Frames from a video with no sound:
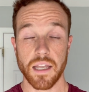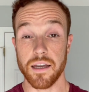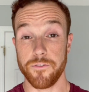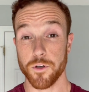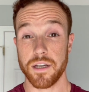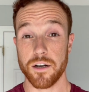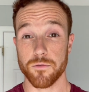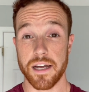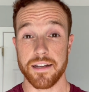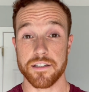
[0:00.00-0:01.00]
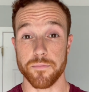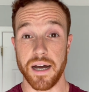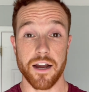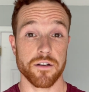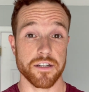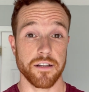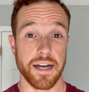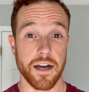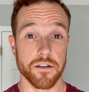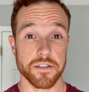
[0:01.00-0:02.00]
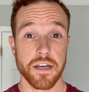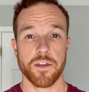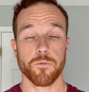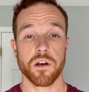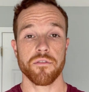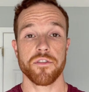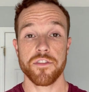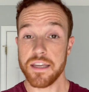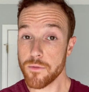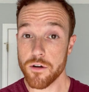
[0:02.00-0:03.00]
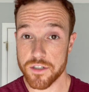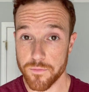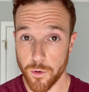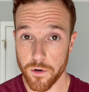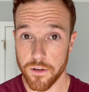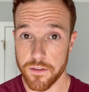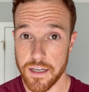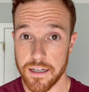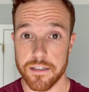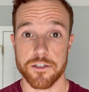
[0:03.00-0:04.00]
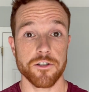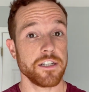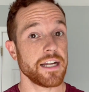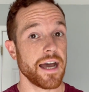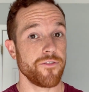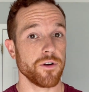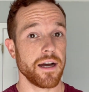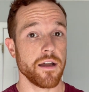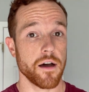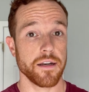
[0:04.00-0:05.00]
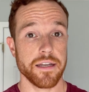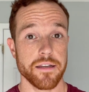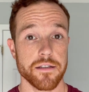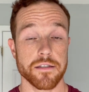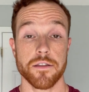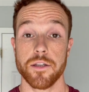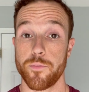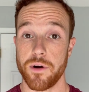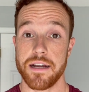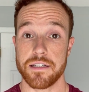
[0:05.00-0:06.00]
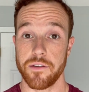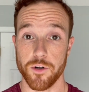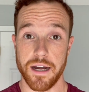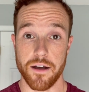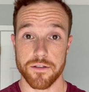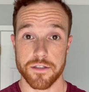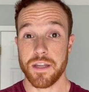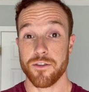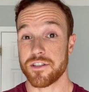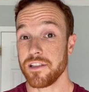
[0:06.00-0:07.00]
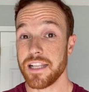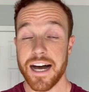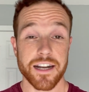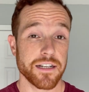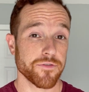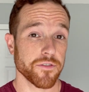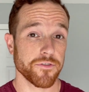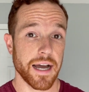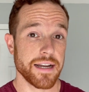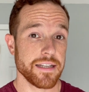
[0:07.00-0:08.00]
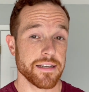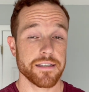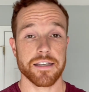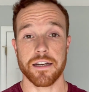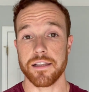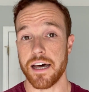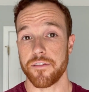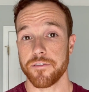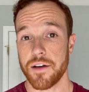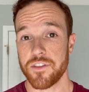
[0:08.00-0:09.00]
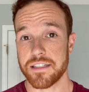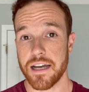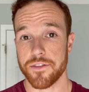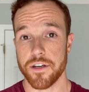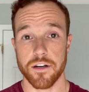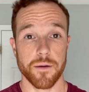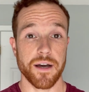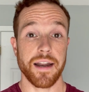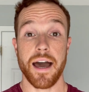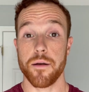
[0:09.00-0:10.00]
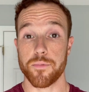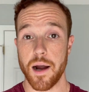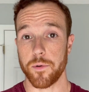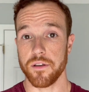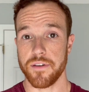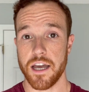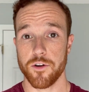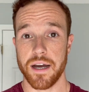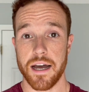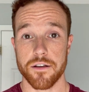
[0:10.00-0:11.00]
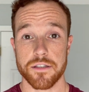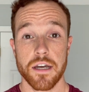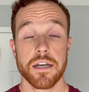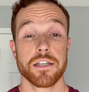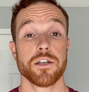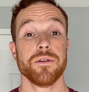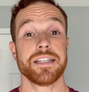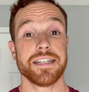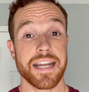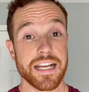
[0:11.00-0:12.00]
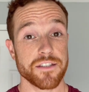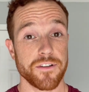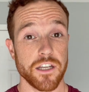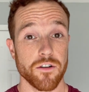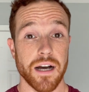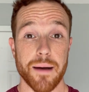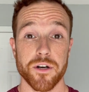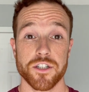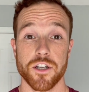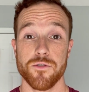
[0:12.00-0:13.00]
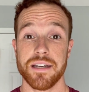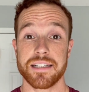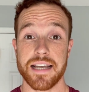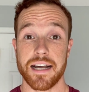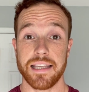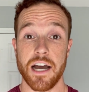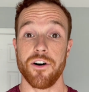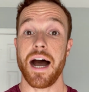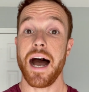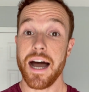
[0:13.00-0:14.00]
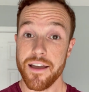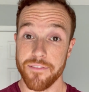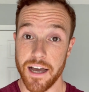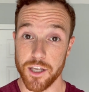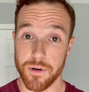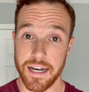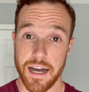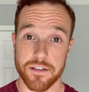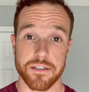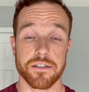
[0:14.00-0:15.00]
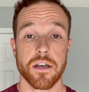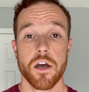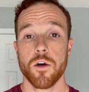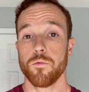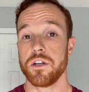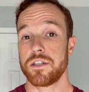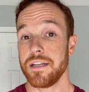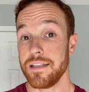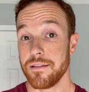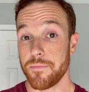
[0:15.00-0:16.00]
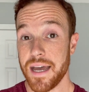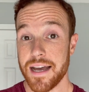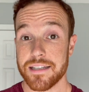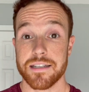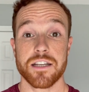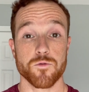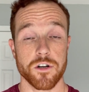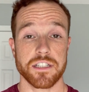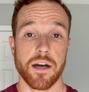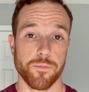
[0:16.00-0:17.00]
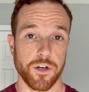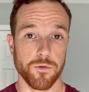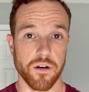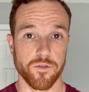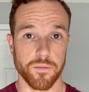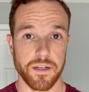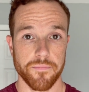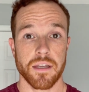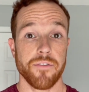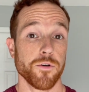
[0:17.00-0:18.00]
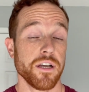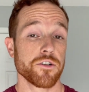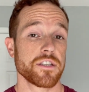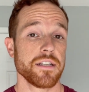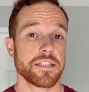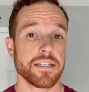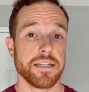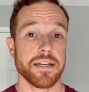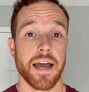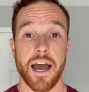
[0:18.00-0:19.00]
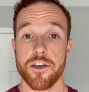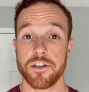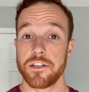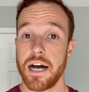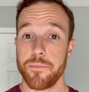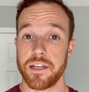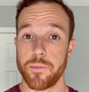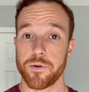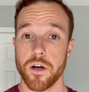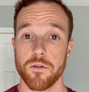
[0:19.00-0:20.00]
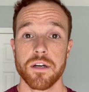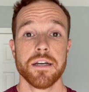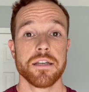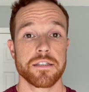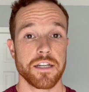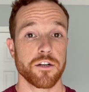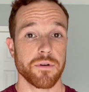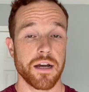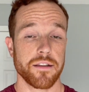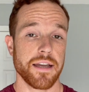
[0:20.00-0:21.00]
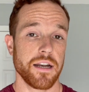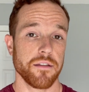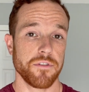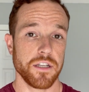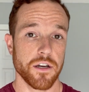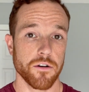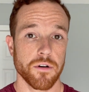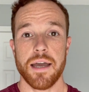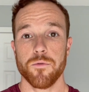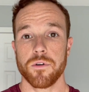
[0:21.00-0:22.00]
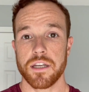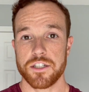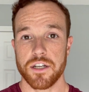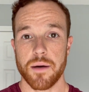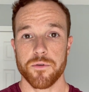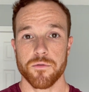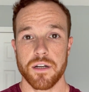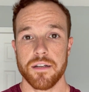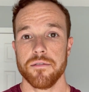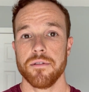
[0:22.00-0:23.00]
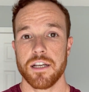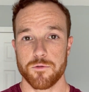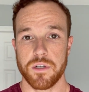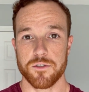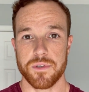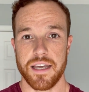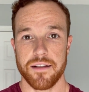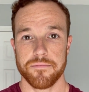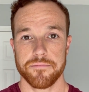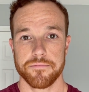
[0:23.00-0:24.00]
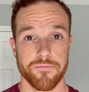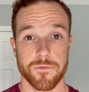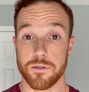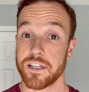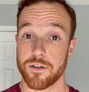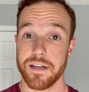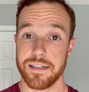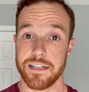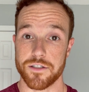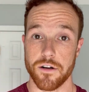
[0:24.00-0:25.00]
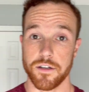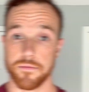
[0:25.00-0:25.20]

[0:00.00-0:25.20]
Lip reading: If you're getting ready to buy or sell a house, then one of the most important things that you need to have your eye on is the pricing of your house. Now, there's a lot of different ideas and a lot of fluff that's out there about how to properly value a house. So in today's video, I'm going to show you exactly how I evaluate houses, which in the past has worked out pretty well for me. If you're interested to see how you can comp like a pro, stick around to the end of the video and we'll get you up and running as quick as we can. So let's go ahead and get started.